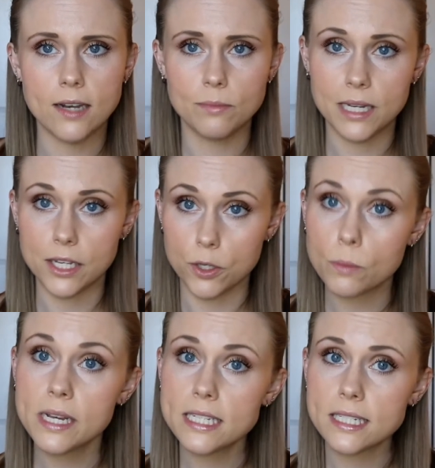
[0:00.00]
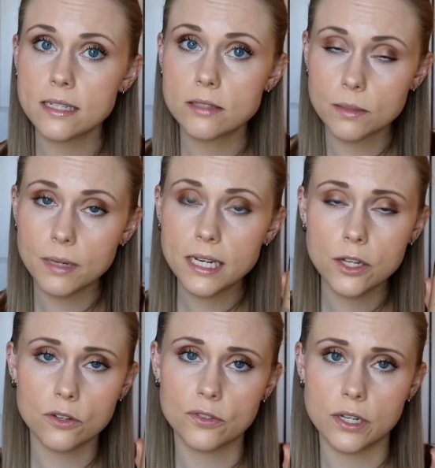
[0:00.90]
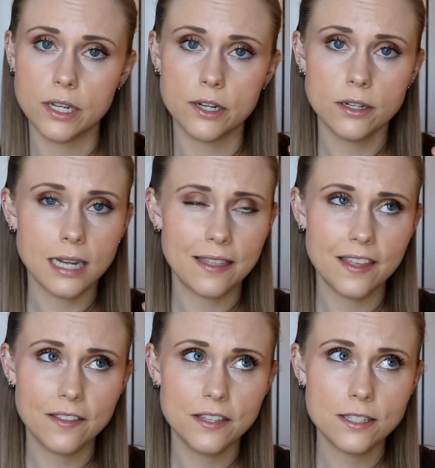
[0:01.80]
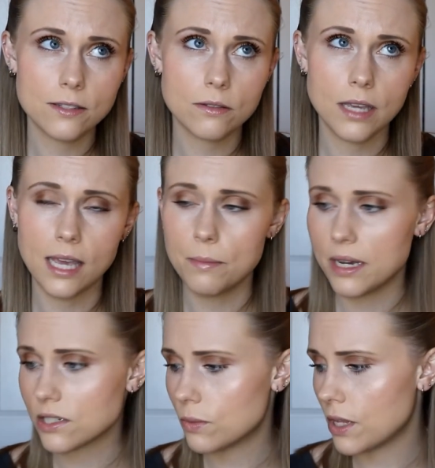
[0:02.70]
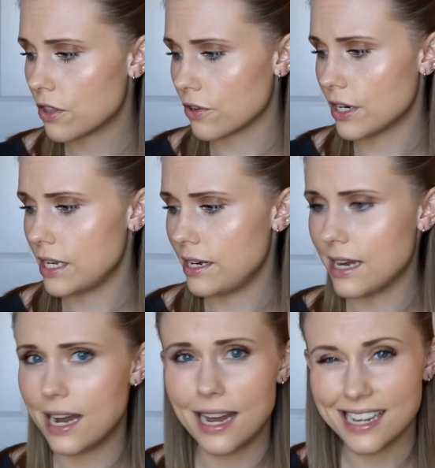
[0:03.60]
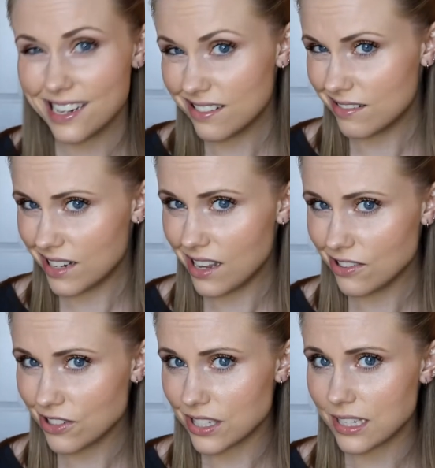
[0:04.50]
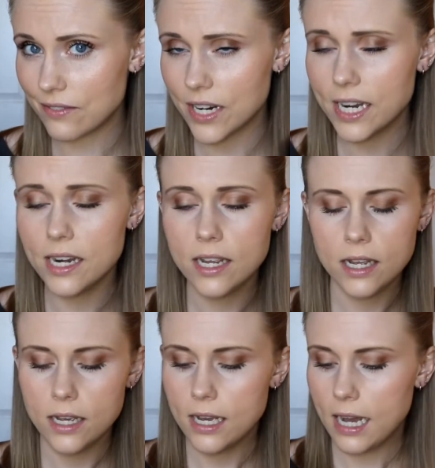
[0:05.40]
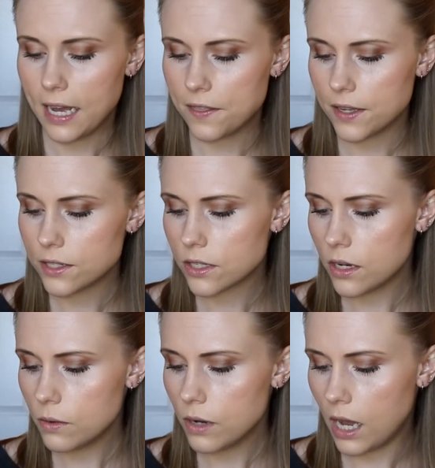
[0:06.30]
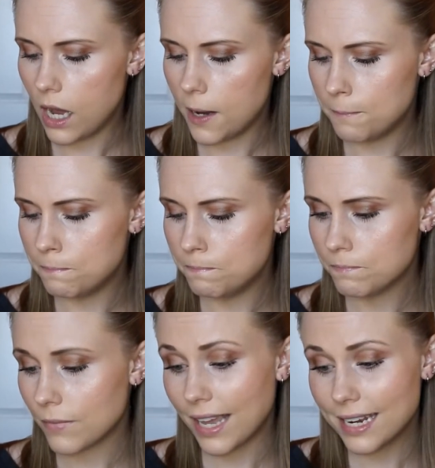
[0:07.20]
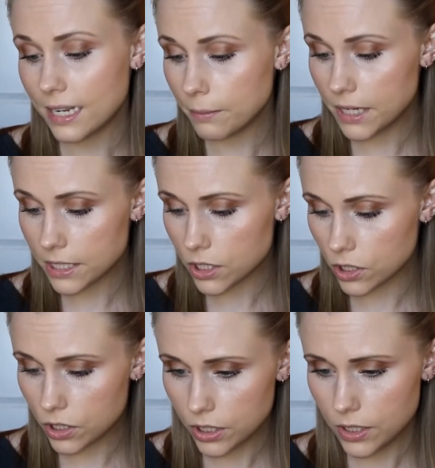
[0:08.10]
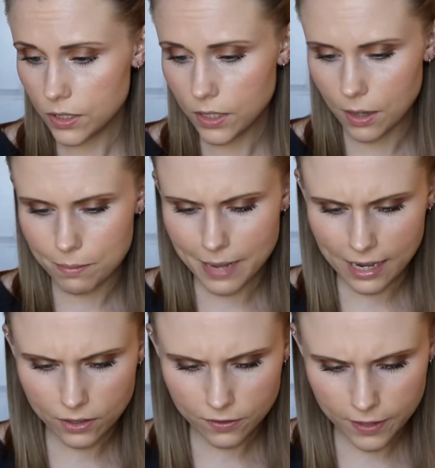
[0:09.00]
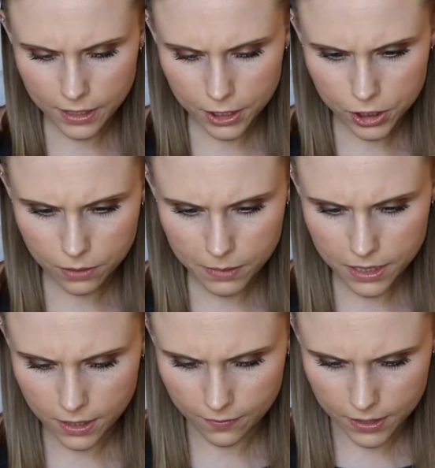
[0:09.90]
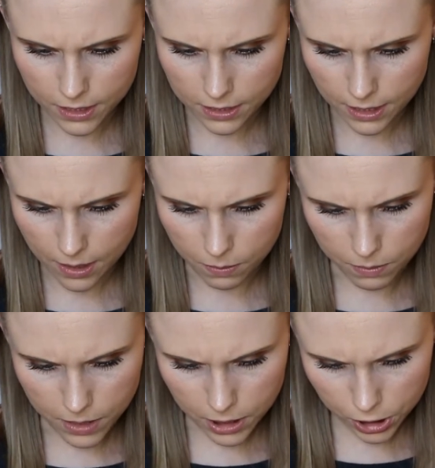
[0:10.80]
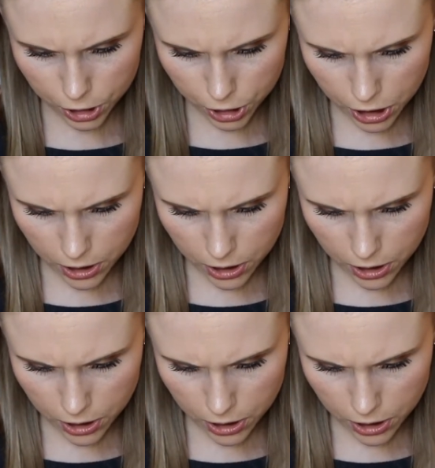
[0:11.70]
of money. You're wasting some money over here. I think this came out to be $39, is that right? I think so. And I mean, it's a good amount of foundation. Let me see if it says how much.